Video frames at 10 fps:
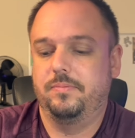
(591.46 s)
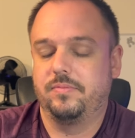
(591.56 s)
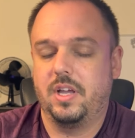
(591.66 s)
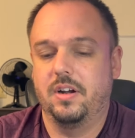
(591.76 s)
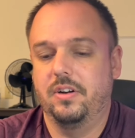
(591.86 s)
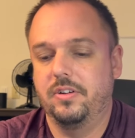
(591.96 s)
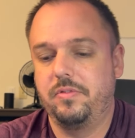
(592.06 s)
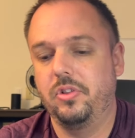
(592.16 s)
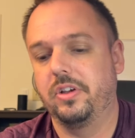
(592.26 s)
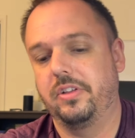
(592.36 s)
I don't know. If
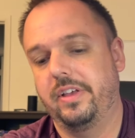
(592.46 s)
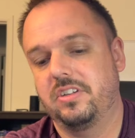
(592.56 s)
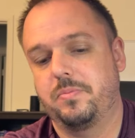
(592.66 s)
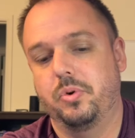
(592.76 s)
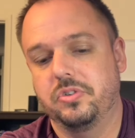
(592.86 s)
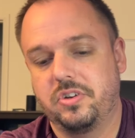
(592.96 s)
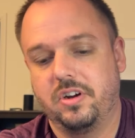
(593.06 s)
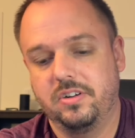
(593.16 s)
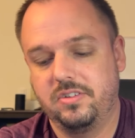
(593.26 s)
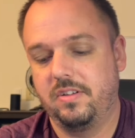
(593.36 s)
you look at like sports
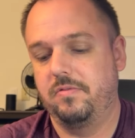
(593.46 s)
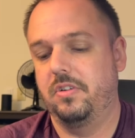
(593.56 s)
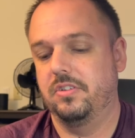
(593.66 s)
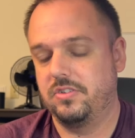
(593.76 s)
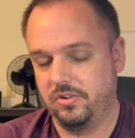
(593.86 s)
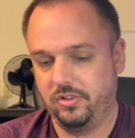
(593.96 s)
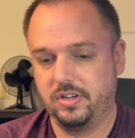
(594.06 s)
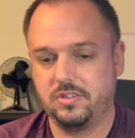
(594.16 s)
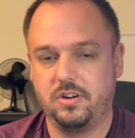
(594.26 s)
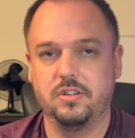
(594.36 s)
cards, they've done
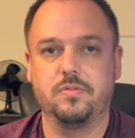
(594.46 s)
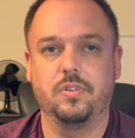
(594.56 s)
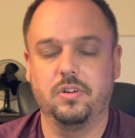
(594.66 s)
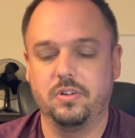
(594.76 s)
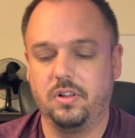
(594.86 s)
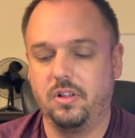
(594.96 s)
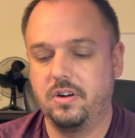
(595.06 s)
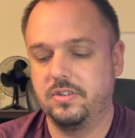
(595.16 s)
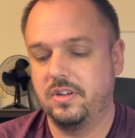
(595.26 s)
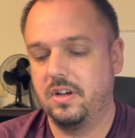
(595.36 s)
serialized cards for a
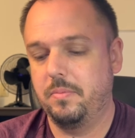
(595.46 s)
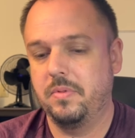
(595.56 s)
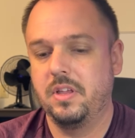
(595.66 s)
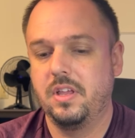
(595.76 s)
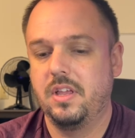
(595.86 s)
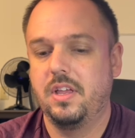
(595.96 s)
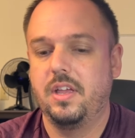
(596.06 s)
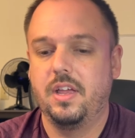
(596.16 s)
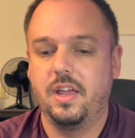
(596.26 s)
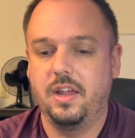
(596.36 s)
long time,
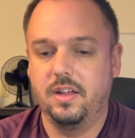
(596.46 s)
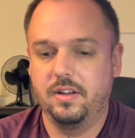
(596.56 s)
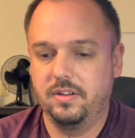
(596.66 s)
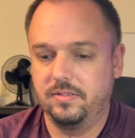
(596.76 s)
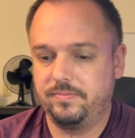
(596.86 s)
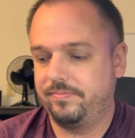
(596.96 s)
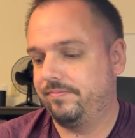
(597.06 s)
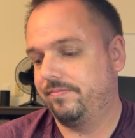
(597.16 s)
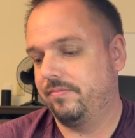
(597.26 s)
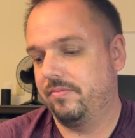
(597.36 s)
and
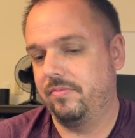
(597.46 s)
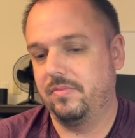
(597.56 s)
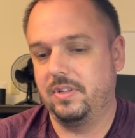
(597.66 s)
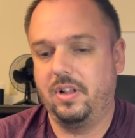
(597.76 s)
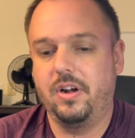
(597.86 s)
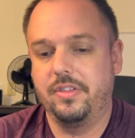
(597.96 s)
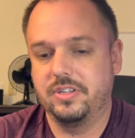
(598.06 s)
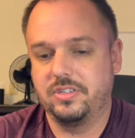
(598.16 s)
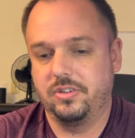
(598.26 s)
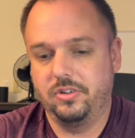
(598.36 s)
a lot of the
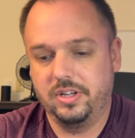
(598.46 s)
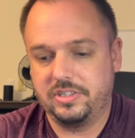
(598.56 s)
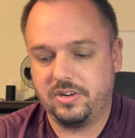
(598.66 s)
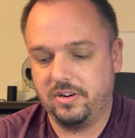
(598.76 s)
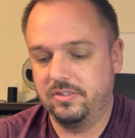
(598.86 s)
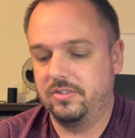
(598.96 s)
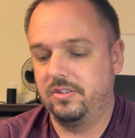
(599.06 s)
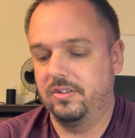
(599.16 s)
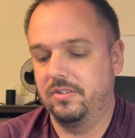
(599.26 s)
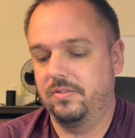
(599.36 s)
serialized cards, you
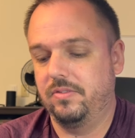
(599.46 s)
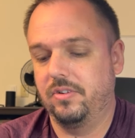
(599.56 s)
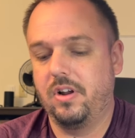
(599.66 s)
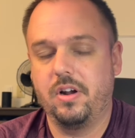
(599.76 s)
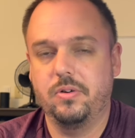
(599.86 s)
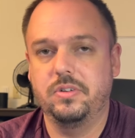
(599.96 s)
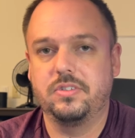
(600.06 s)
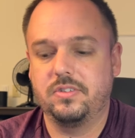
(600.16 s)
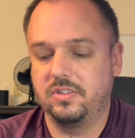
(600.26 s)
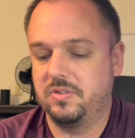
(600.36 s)
know, they're not
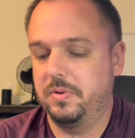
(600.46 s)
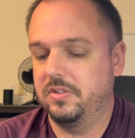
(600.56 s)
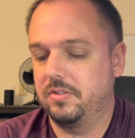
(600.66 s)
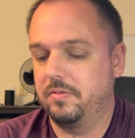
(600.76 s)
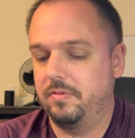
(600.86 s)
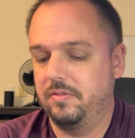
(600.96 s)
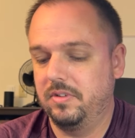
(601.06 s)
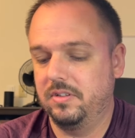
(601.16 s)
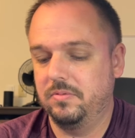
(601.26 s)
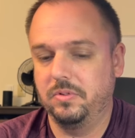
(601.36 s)
always expensive.
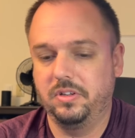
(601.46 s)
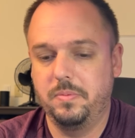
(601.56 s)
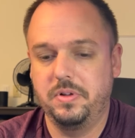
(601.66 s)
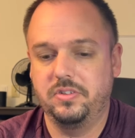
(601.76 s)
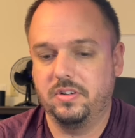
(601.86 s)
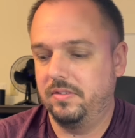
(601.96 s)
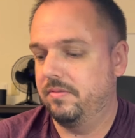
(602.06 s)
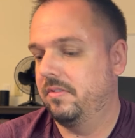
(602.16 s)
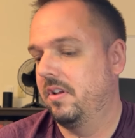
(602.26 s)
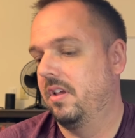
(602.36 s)
It really depends on
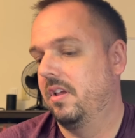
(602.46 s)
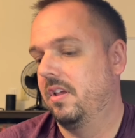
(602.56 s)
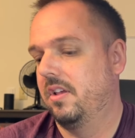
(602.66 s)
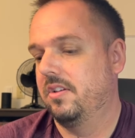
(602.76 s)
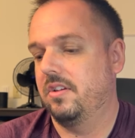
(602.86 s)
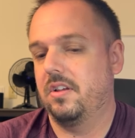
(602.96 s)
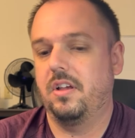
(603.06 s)
a